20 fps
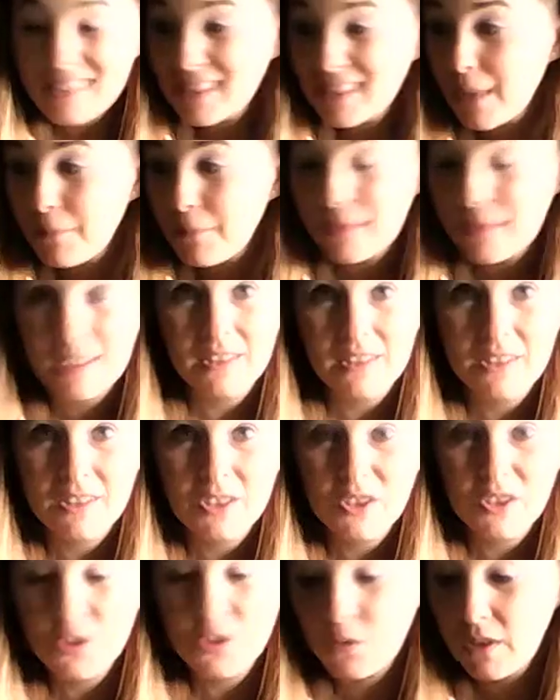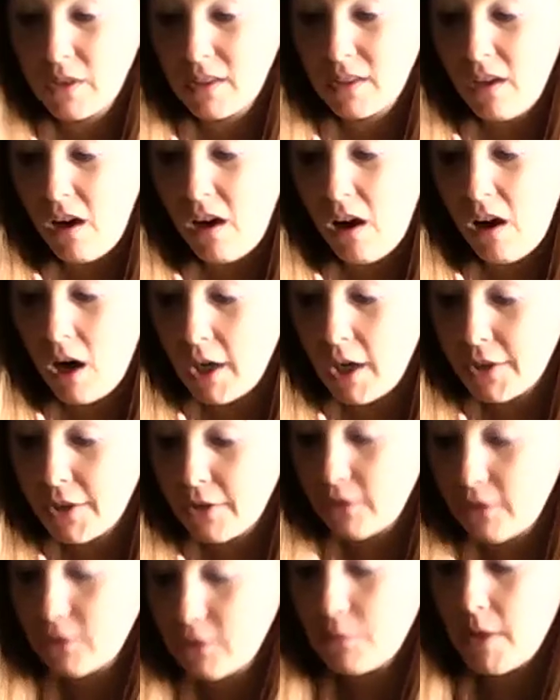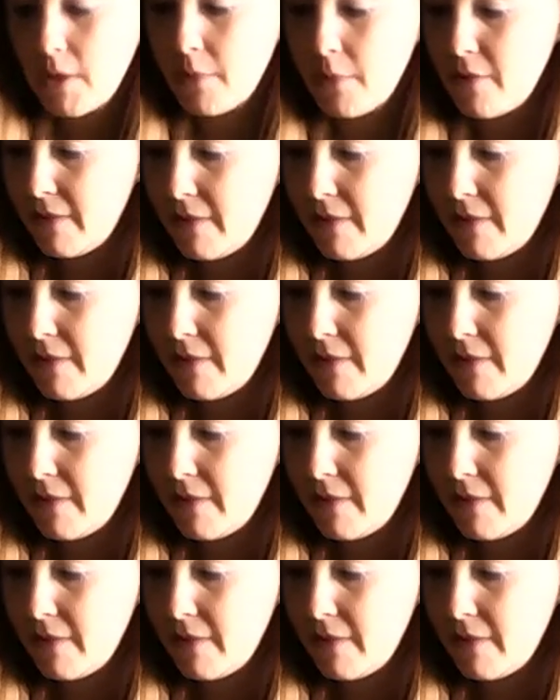something to do it harder. So maybe if I